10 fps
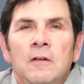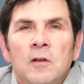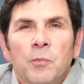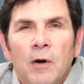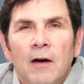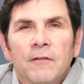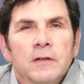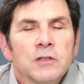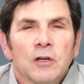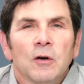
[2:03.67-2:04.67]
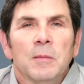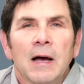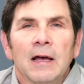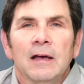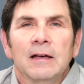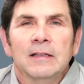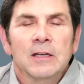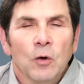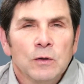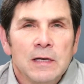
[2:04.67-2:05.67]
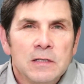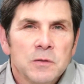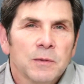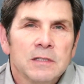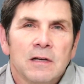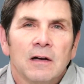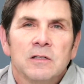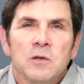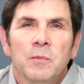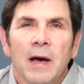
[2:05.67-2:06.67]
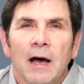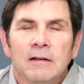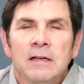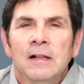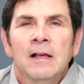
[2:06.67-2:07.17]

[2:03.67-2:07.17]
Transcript: The prophet Jeremiah in the Old Testament talks about